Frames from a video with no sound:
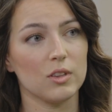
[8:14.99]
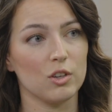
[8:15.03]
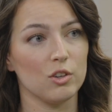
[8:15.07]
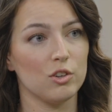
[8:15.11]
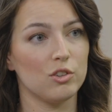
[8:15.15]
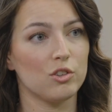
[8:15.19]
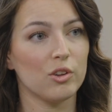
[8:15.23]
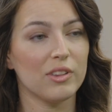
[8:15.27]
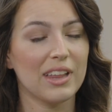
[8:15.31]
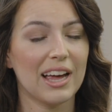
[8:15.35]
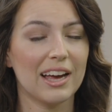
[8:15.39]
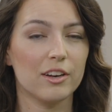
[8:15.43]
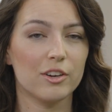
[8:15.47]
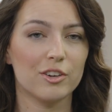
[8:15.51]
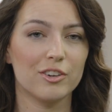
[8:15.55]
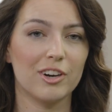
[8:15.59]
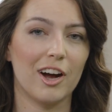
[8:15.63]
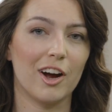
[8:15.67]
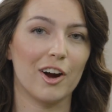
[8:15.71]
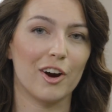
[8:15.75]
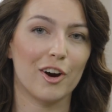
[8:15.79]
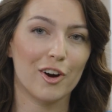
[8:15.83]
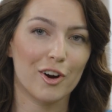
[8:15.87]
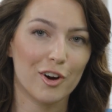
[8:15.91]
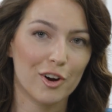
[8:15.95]
so that you're
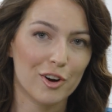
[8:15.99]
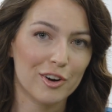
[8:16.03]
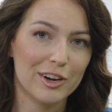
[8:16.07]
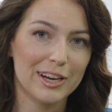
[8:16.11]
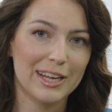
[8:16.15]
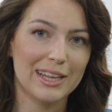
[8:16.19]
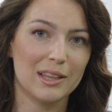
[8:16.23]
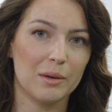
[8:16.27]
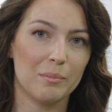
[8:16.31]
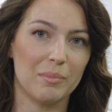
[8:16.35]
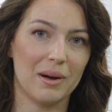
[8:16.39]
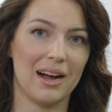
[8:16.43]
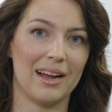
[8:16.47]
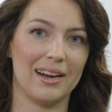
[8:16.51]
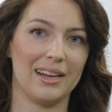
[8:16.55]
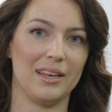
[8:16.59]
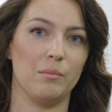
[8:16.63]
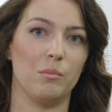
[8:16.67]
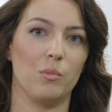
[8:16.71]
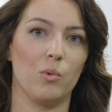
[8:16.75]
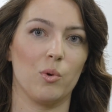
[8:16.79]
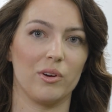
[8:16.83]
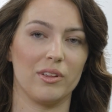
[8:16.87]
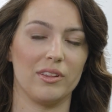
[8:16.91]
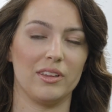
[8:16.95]
not hurting the body
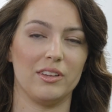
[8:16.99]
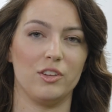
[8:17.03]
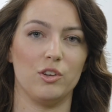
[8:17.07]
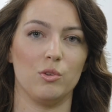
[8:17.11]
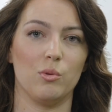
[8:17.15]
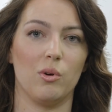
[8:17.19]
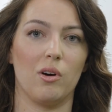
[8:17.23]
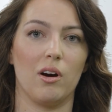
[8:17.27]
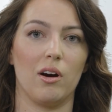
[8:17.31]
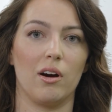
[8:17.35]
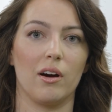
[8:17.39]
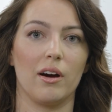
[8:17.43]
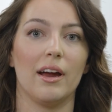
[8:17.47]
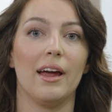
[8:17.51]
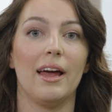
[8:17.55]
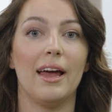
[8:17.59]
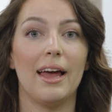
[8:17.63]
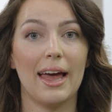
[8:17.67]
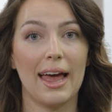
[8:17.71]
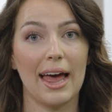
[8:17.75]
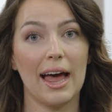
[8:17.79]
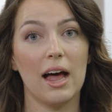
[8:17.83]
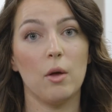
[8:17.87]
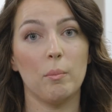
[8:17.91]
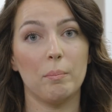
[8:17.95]
more than you are
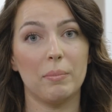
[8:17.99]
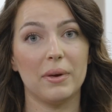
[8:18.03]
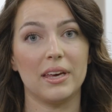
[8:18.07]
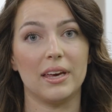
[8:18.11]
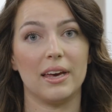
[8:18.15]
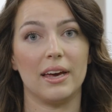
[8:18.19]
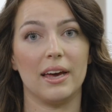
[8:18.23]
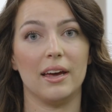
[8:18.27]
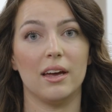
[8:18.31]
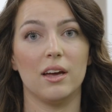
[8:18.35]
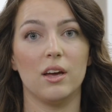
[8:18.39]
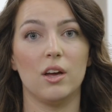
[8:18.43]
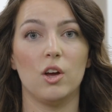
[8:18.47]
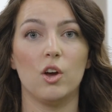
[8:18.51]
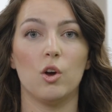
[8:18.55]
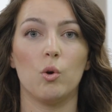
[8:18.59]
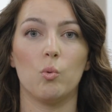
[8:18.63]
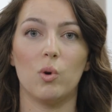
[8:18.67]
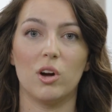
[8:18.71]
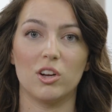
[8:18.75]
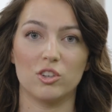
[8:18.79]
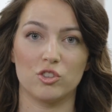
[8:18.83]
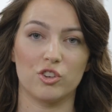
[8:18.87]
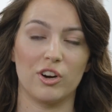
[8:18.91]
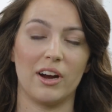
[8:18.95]
helping it
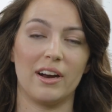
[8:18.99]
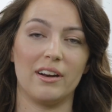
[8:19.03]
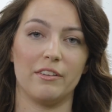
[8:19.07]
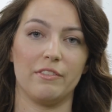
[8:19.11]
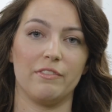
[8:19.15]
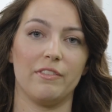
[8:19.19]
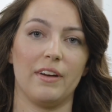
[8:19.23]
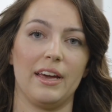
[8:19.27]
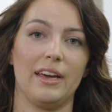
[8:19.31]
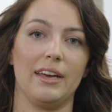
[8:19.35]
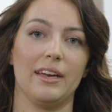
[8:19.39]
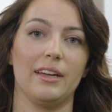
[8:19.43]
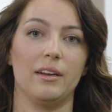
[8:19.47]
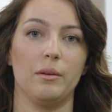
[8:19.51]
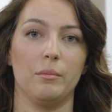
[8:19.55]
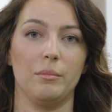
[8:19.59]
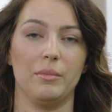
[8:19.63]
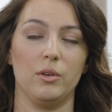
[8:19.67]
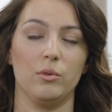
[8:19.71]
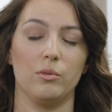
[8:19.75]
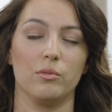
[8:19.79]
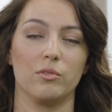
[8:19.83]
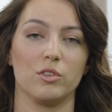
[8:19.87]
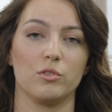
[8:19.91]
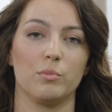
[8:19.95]
while trying to fight an
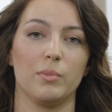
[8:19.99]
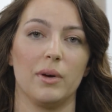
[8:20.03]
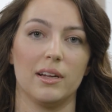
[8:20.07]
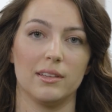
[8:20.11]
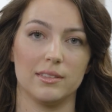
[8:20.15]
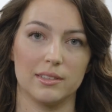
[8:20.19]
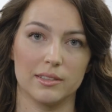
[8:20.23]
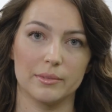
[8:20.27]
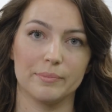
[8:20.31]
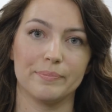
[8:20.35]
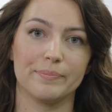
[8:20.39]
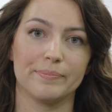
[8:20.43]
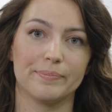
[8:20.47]
immune response.